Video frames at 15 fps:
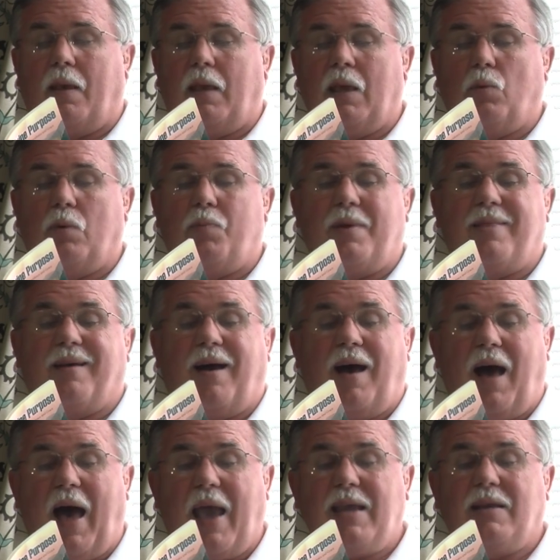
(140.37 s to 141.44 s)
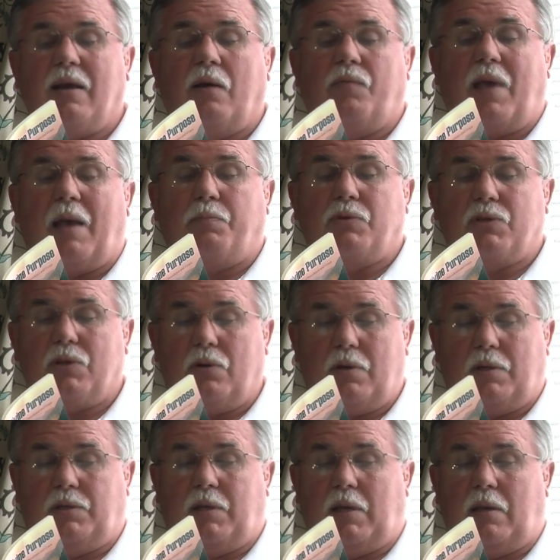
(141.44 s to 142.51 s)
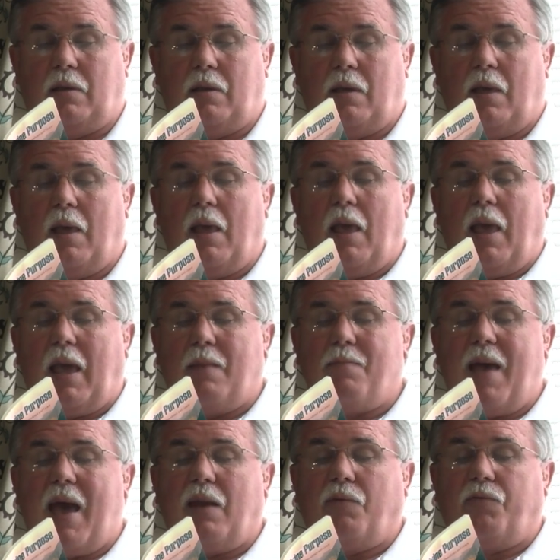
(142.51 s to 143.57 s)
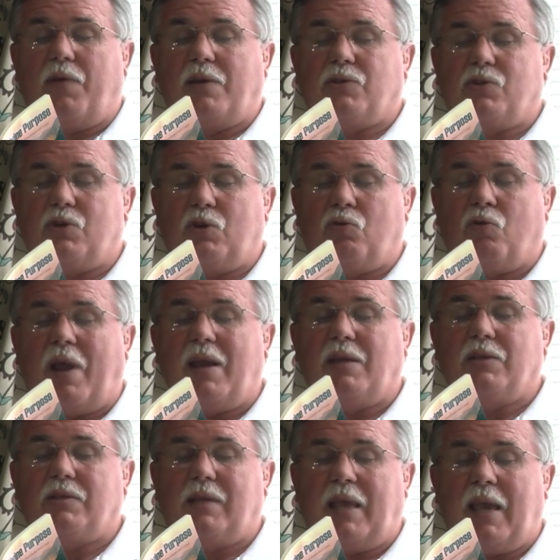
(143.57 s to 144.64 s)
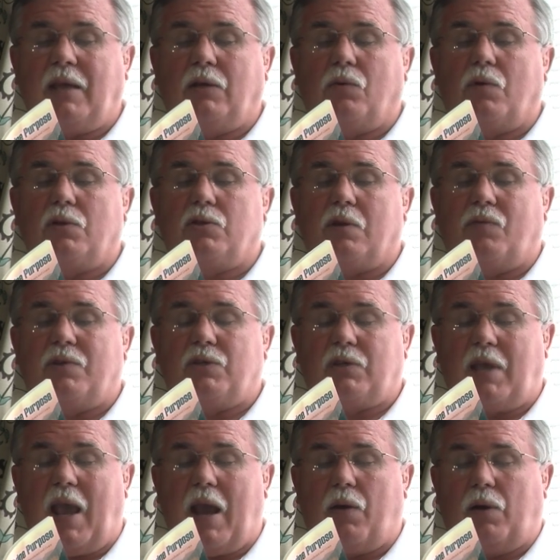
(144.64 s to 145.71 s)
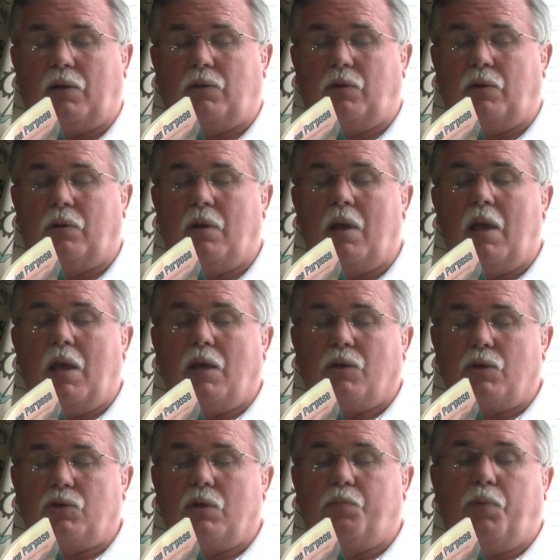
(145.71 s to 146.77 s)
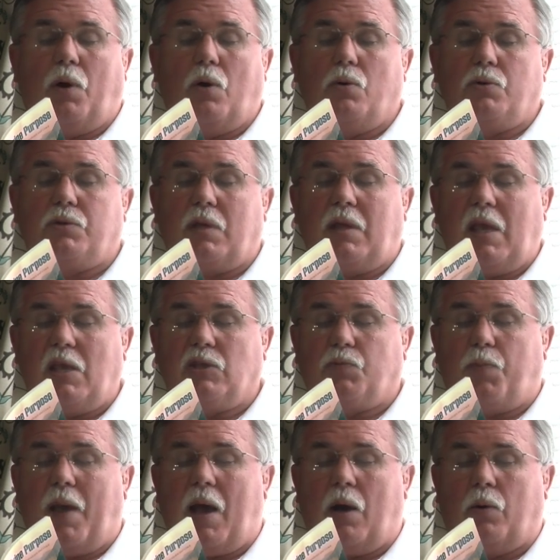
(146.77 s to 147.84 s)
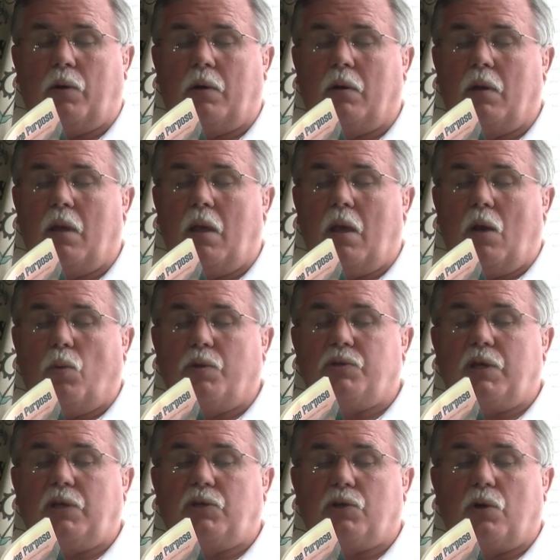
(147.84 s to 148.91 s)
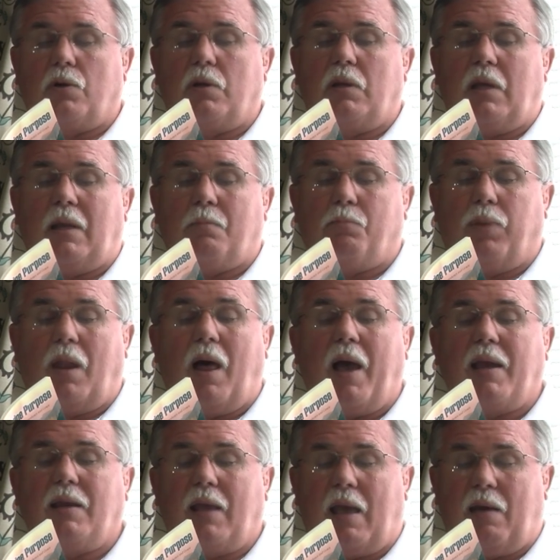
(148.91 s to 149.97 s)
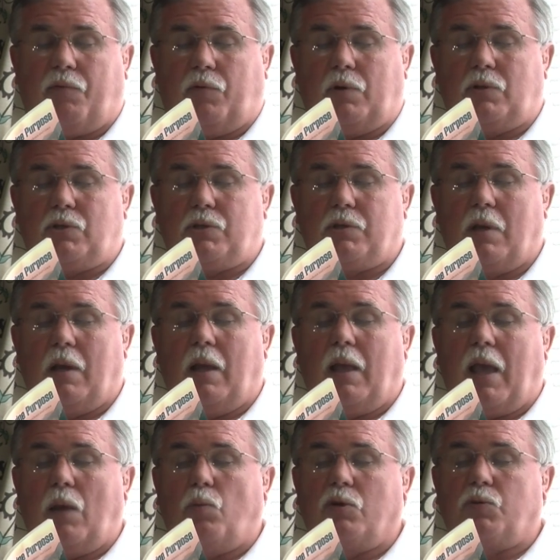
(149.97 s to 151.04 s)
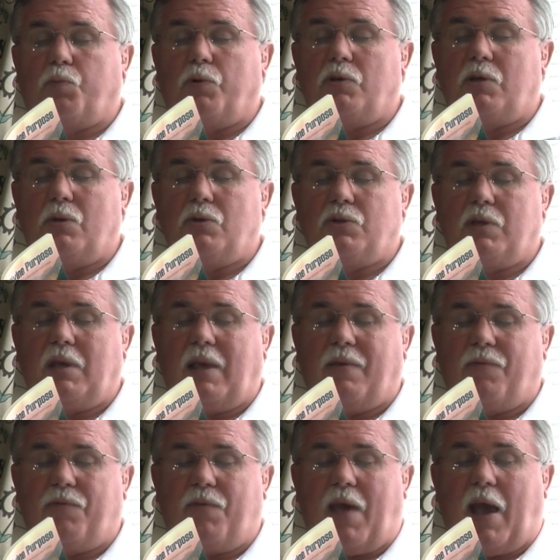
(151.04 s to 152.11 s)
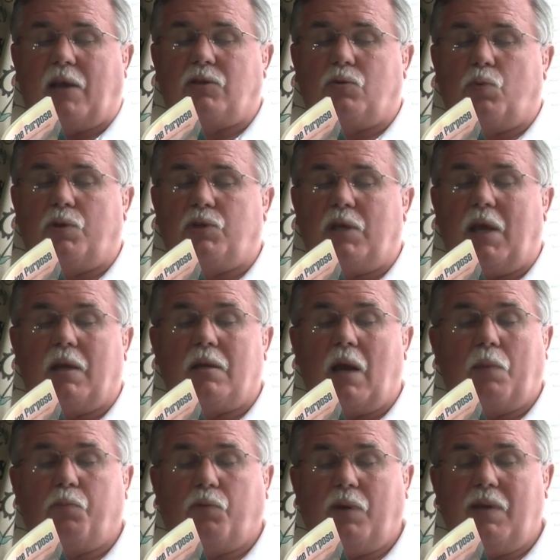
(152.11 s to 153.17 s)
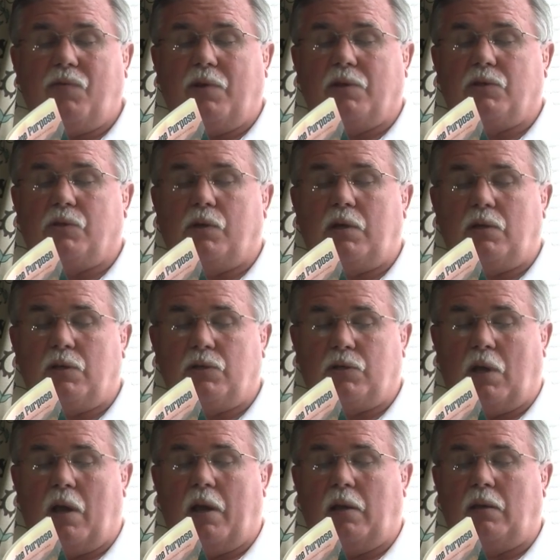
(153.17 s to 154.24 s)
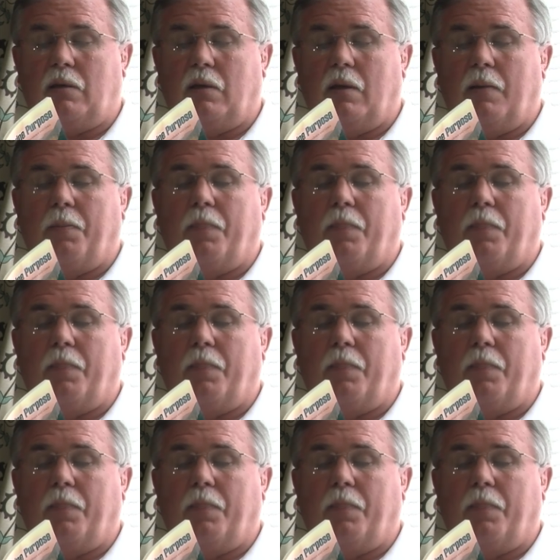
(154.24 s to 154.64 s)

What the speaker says: It would be the height of absurdity and manifest the greatest ignorance of his character to suppose that his power was exerted in blind efforts and was producing effects which he had not previously designed.